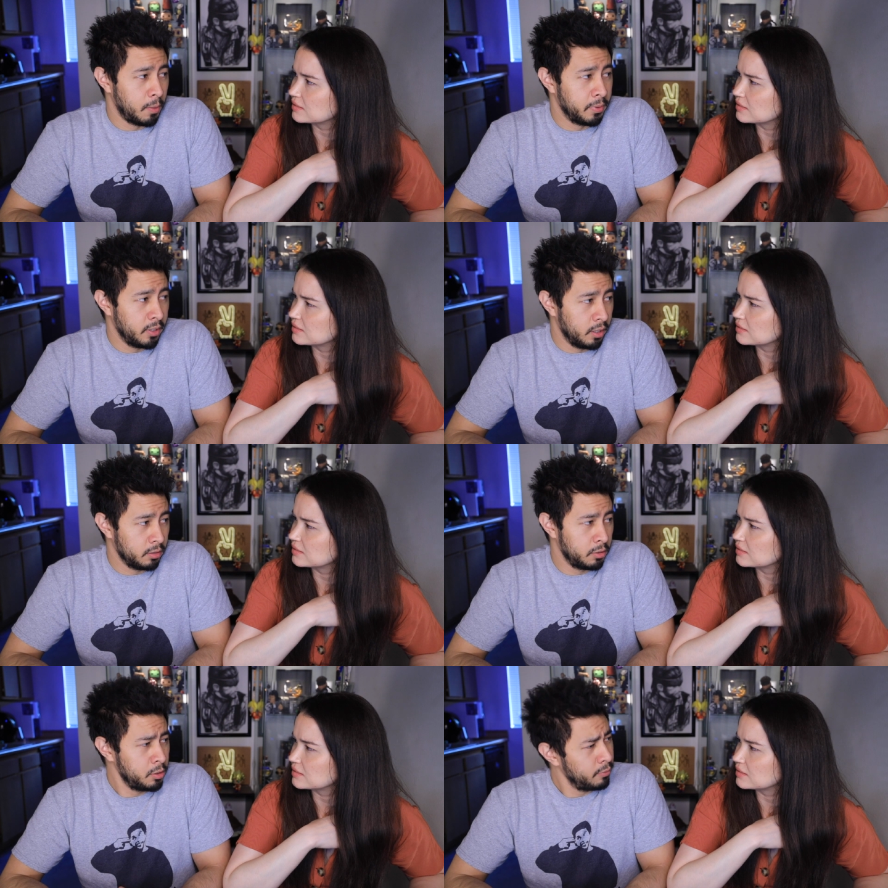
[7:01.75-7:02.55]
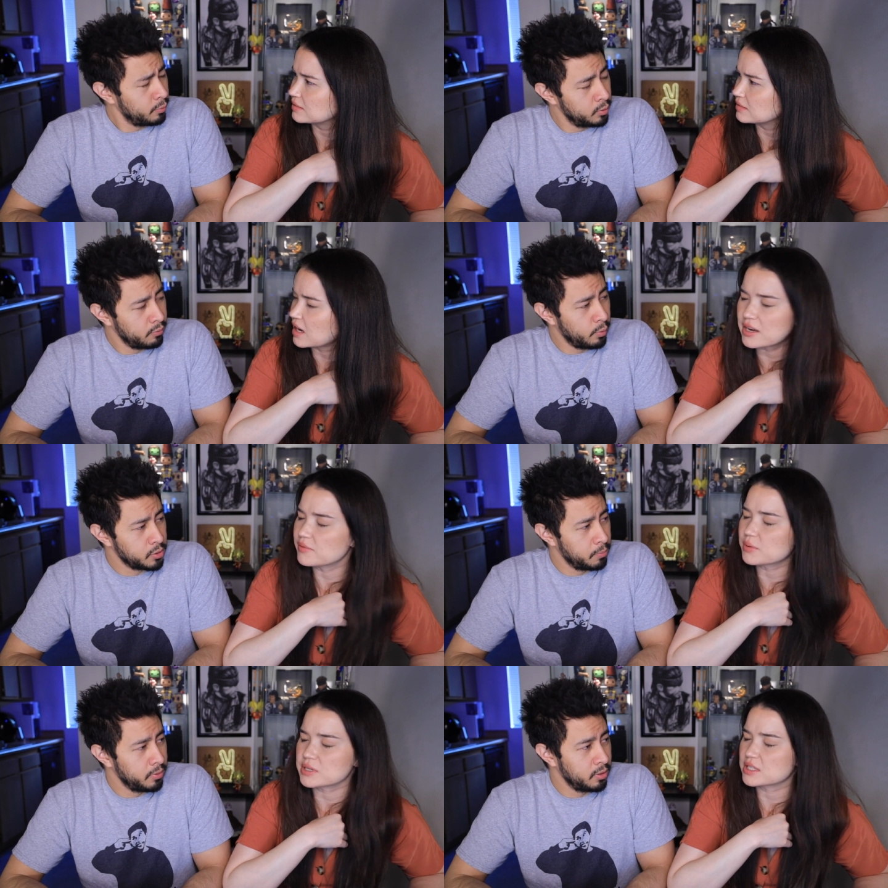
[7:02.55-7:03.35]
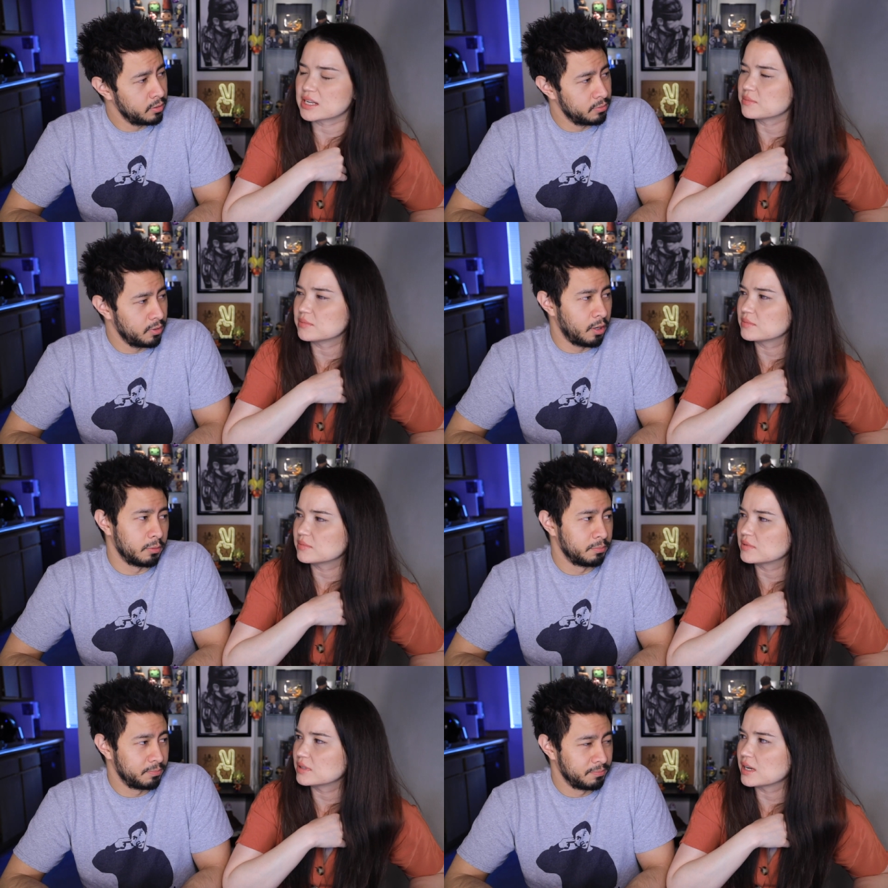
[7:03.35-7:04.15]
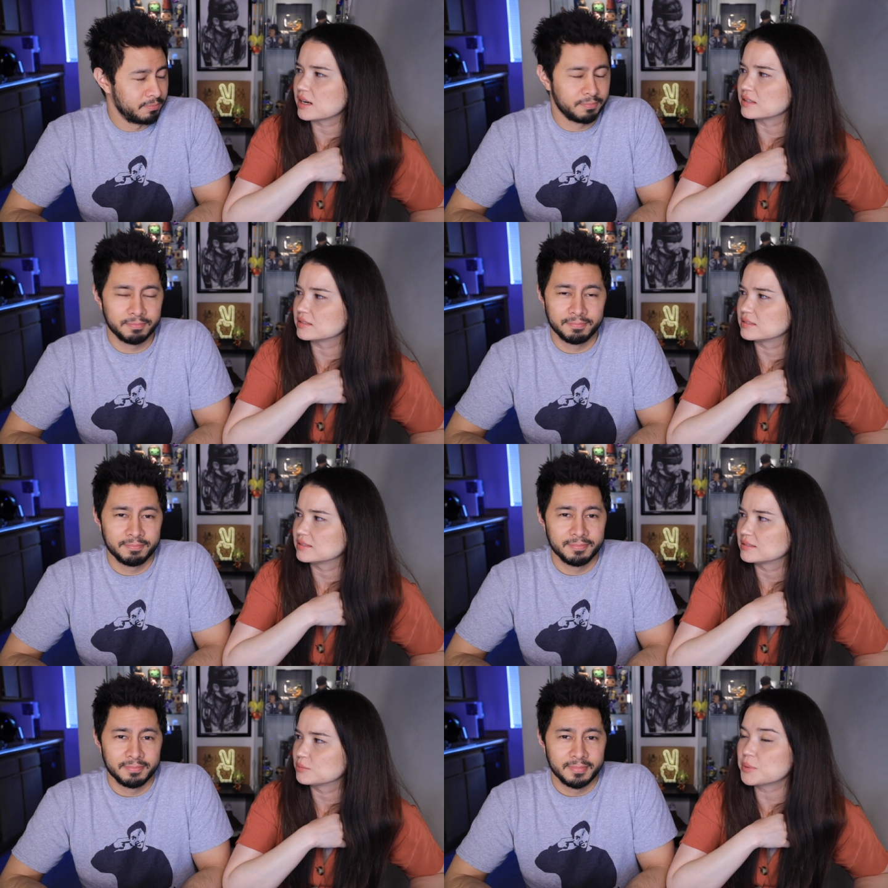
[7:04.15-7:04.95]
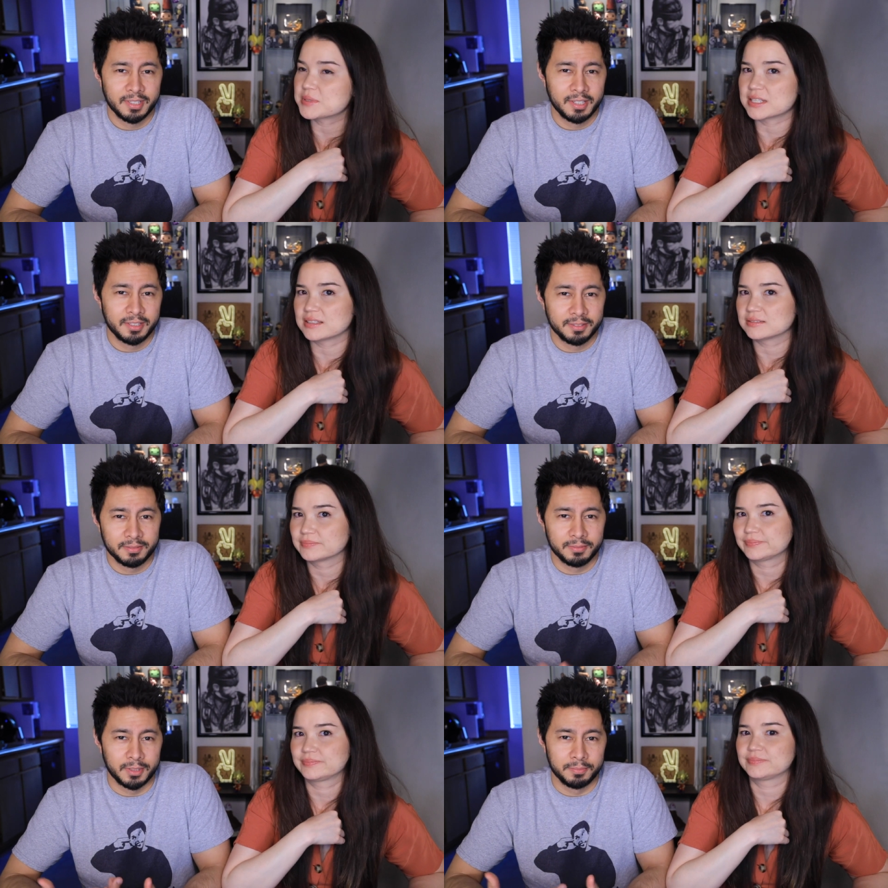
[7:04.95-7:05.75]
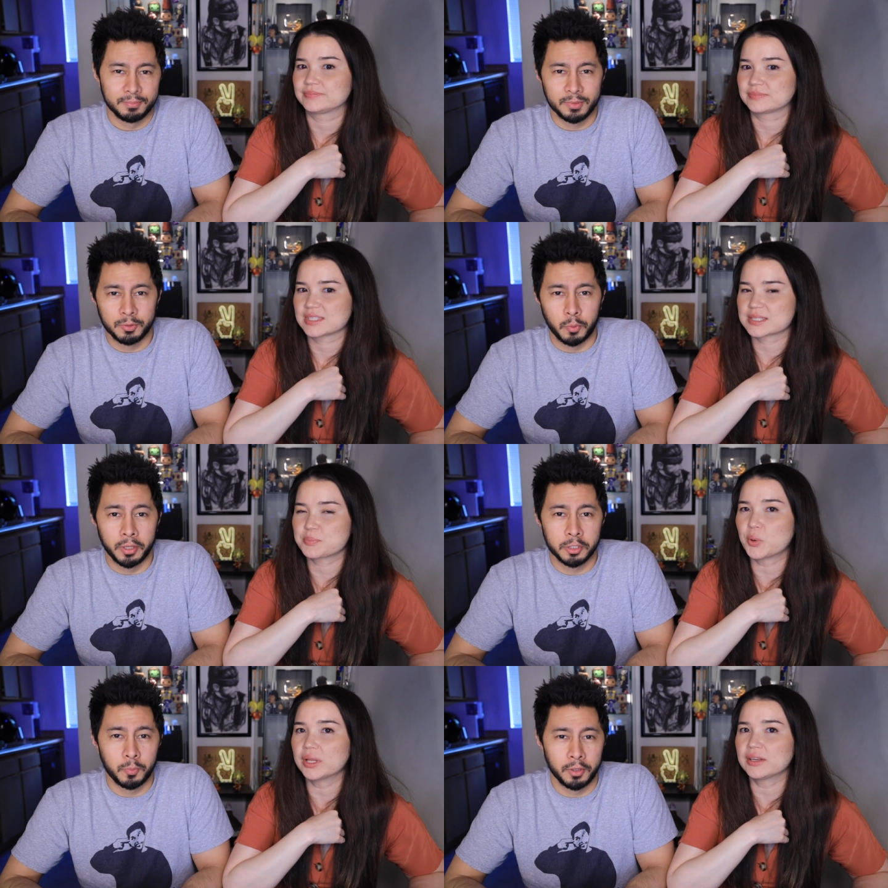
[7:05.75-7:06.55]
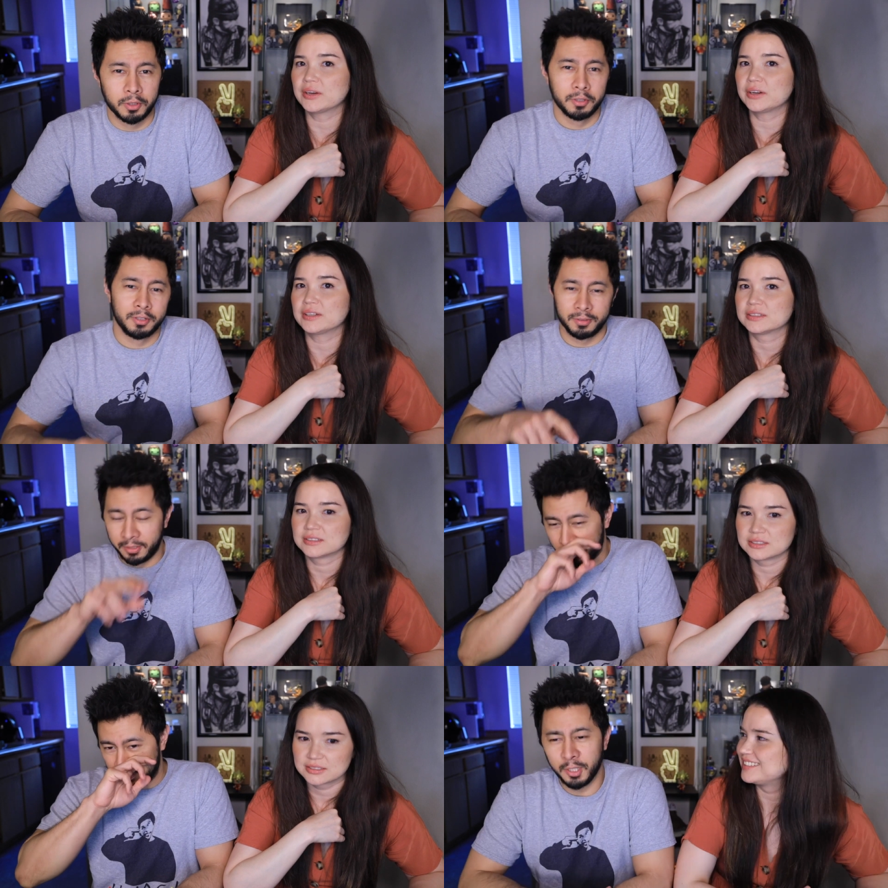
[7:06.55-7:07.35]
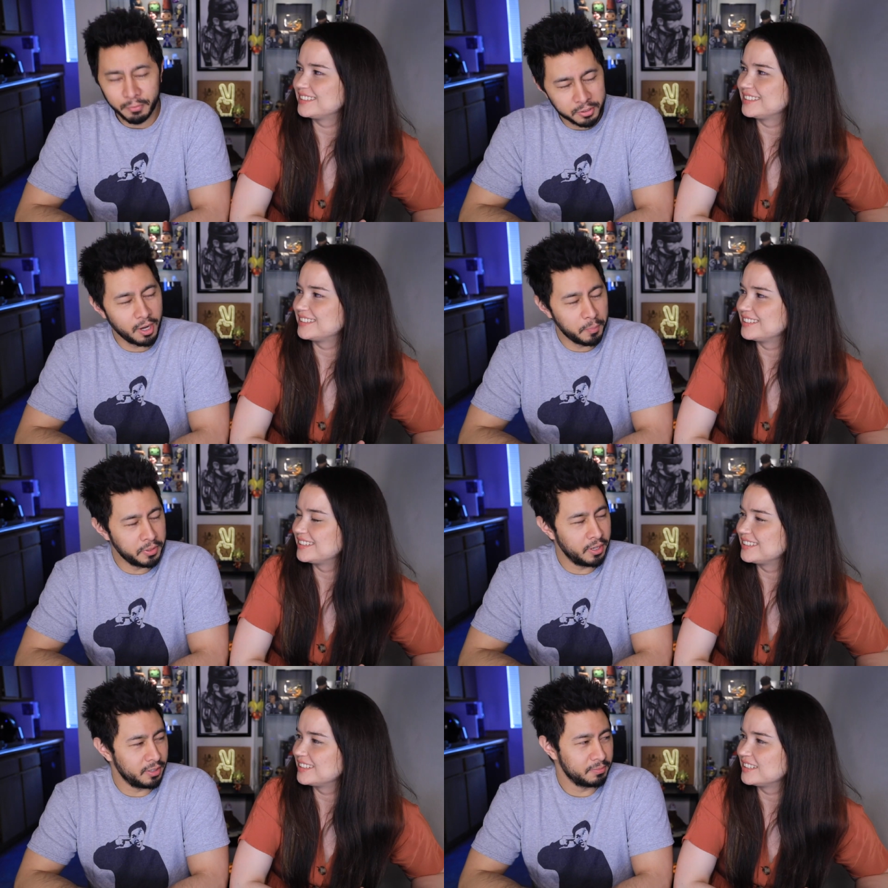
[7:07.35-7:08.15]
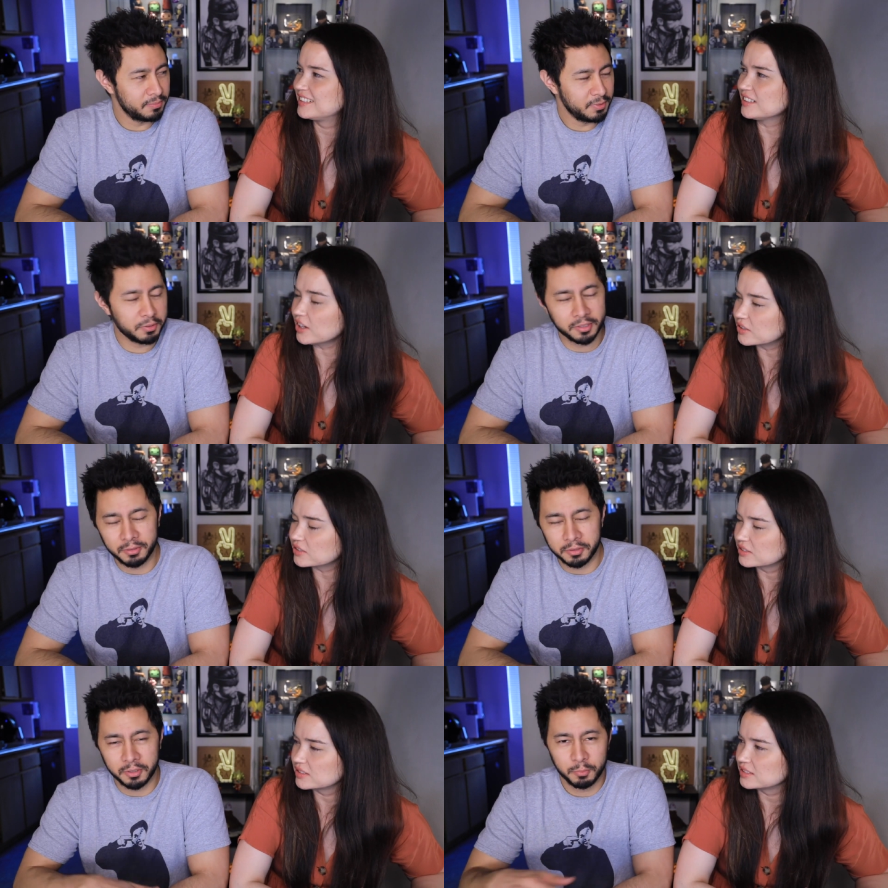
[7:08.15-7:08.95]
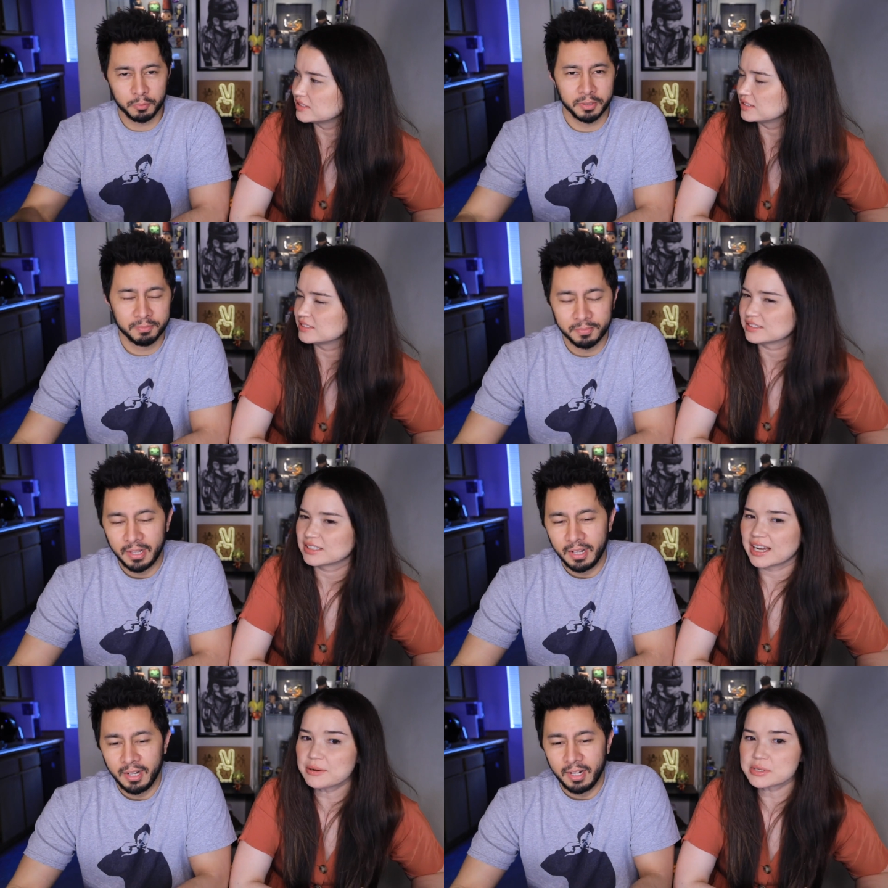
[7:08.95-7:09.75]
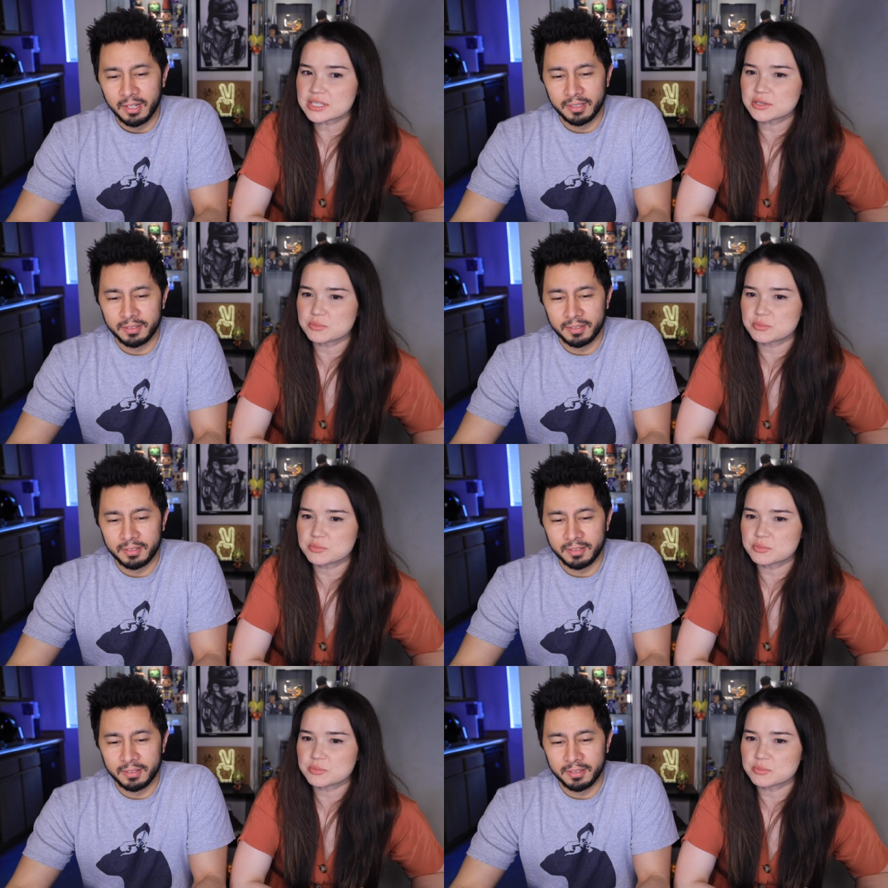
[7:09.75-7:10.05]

Speaker 1: up in the air. You never you never I watched never watched that. Oh
Speaker 2: yeah. Whoopsie. Oh,
Speaker 1: well, spoiler. spoiler alert, yeah. You never saw Up in the Air? That was, no. A, that was a good movie.
Speaker 2: It was a